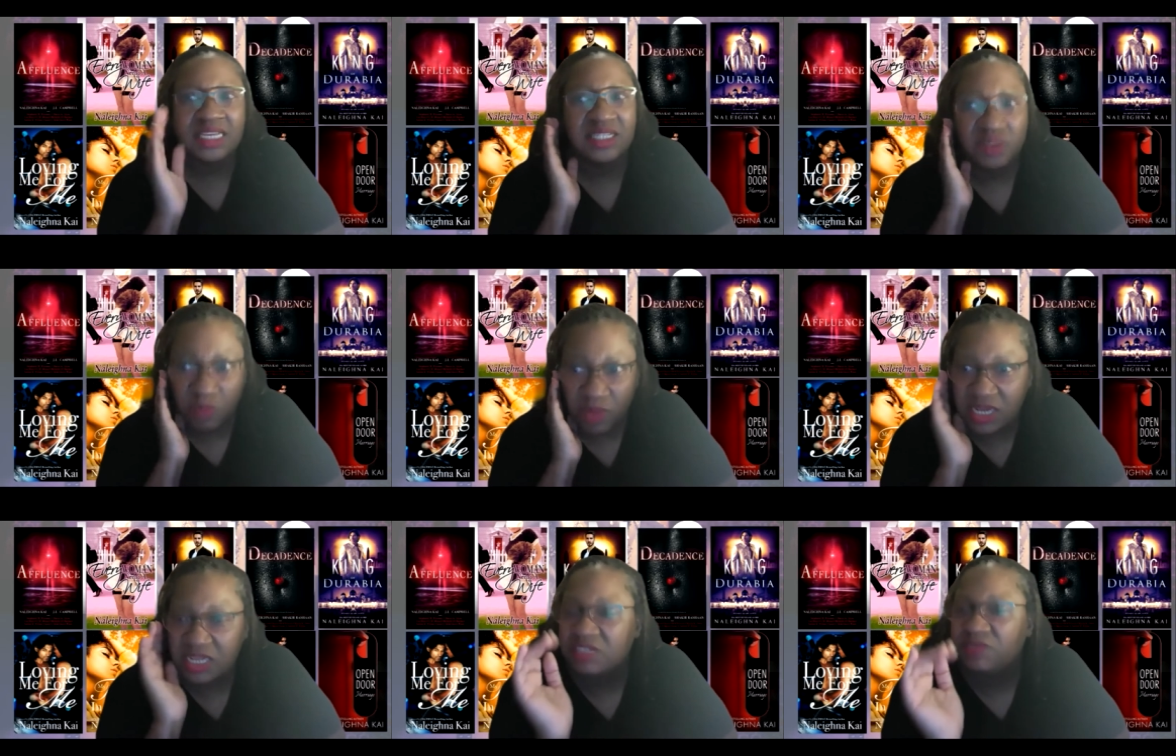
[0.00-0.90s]
It's
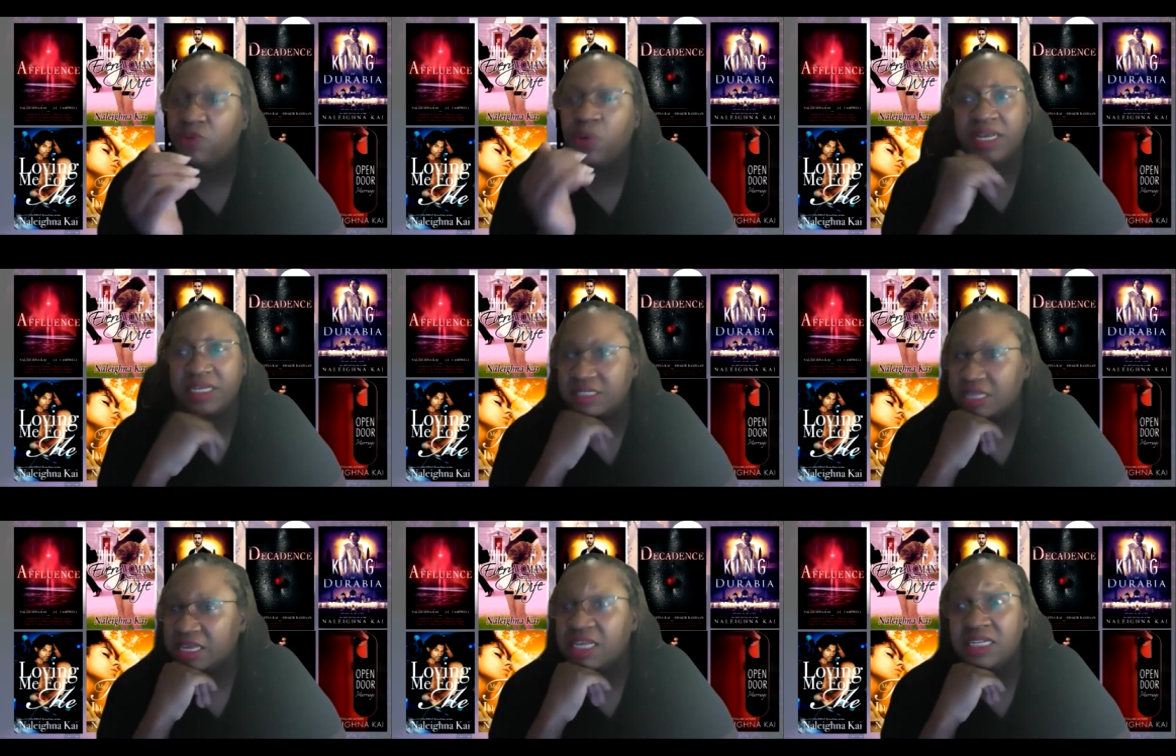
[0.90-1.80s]
it is voice,
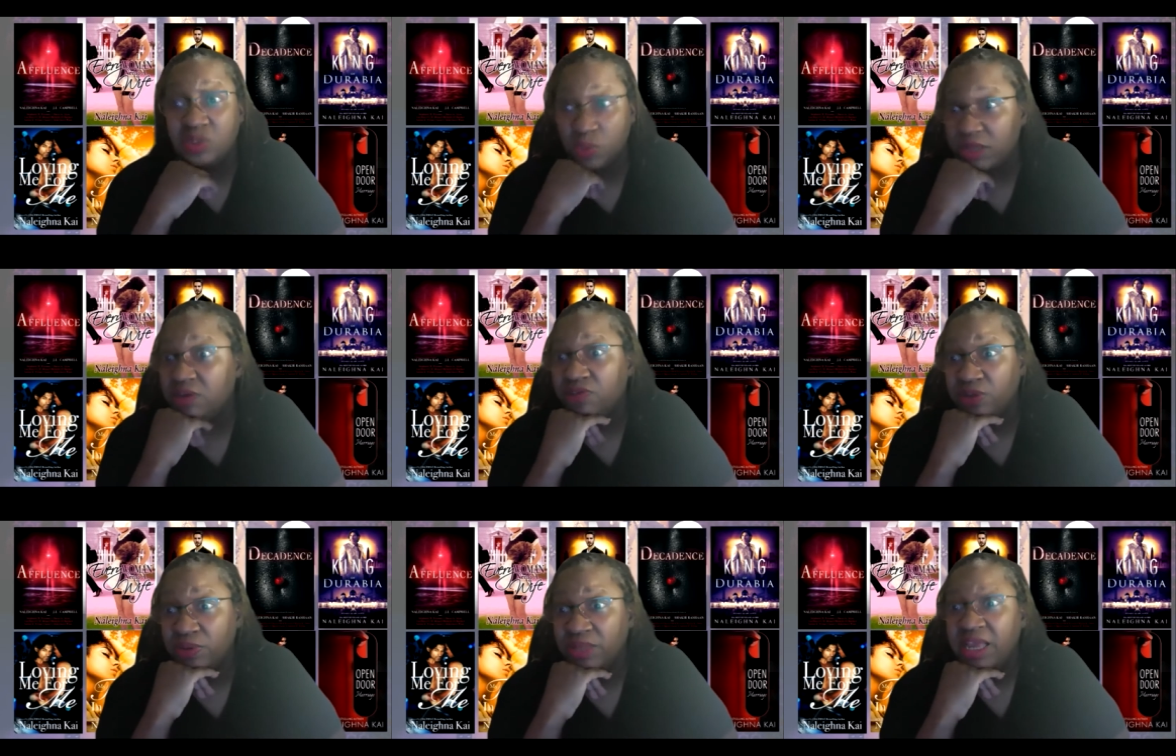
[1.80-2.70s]
and it is
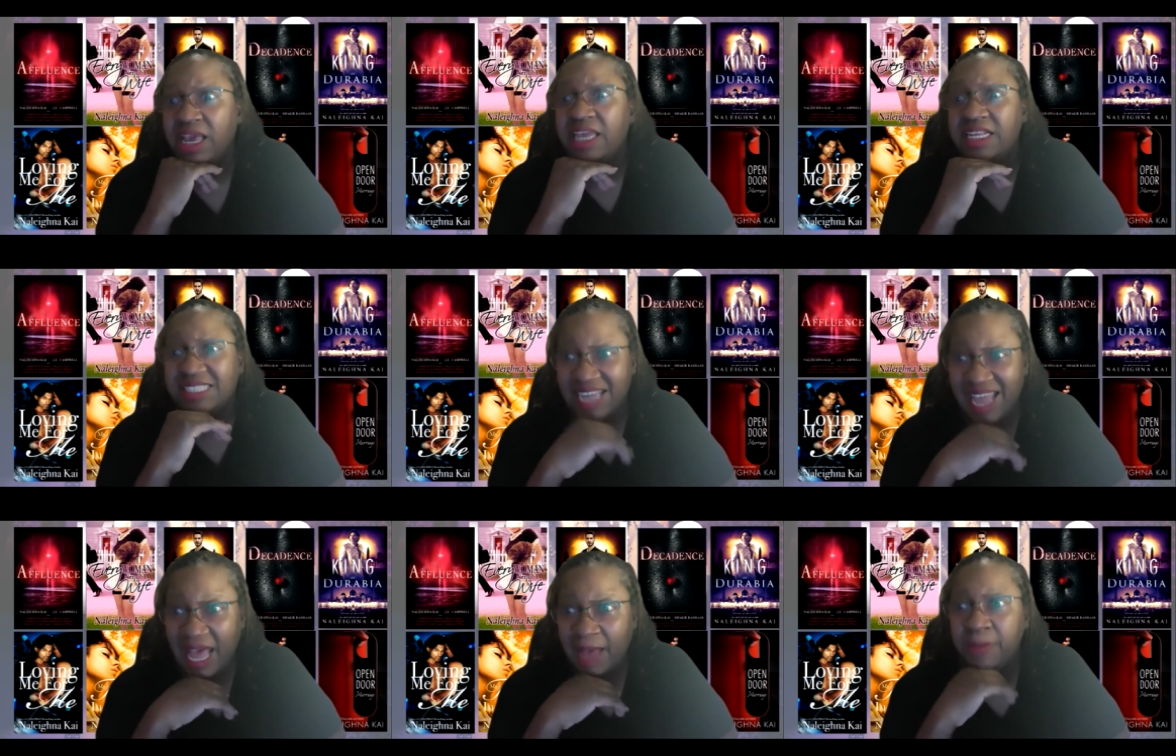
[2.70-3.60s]
wonderful, and it's an
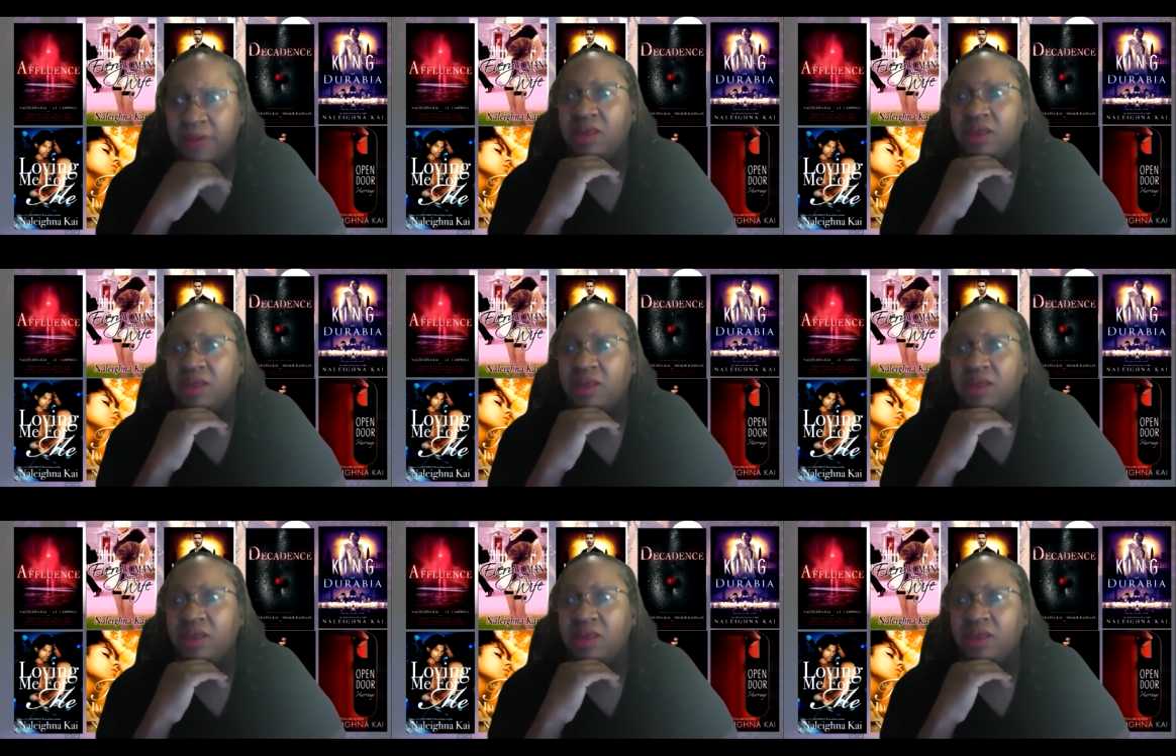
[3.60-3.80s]
app.